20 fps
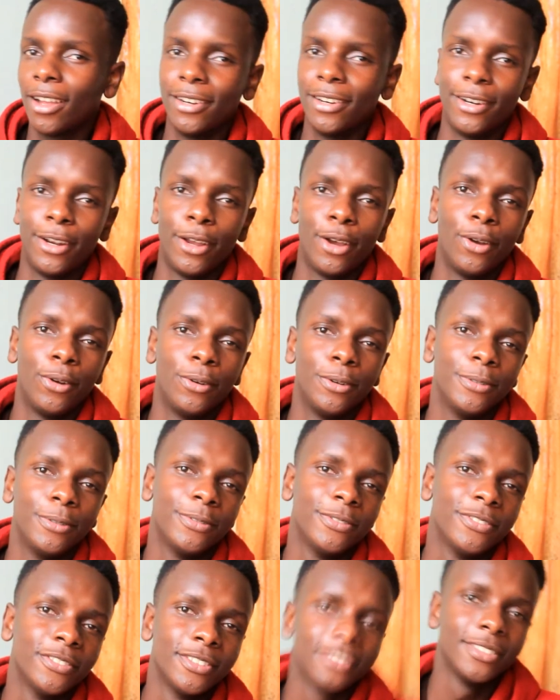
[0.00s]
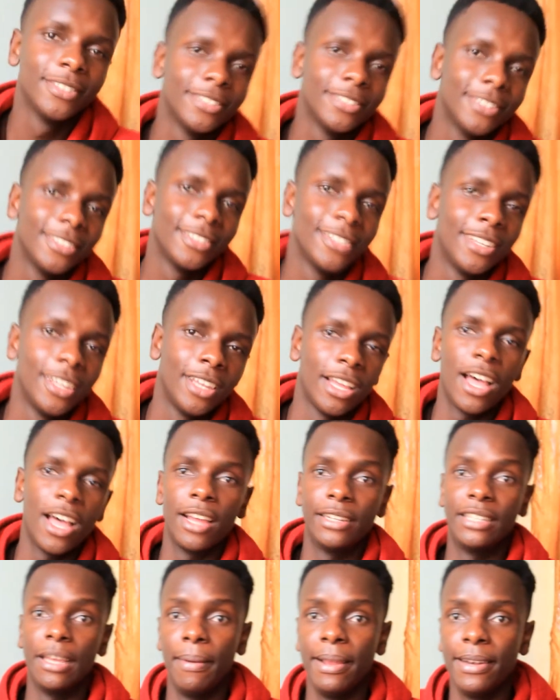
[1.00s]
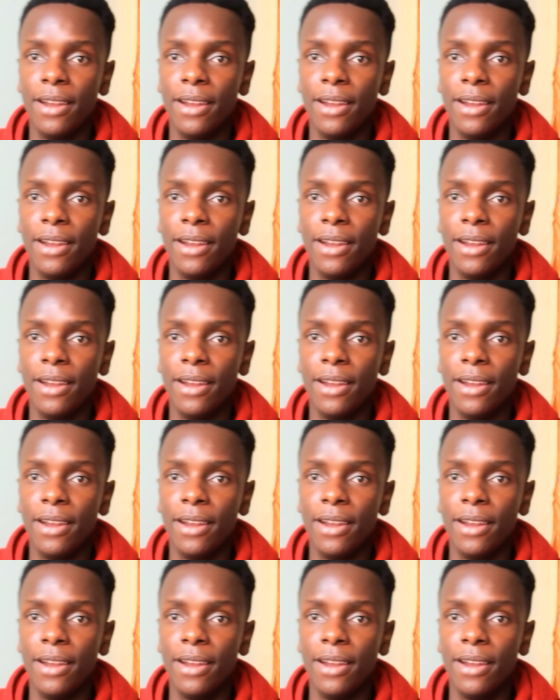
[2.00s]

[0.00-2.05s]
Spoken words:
No. Ah, damn it,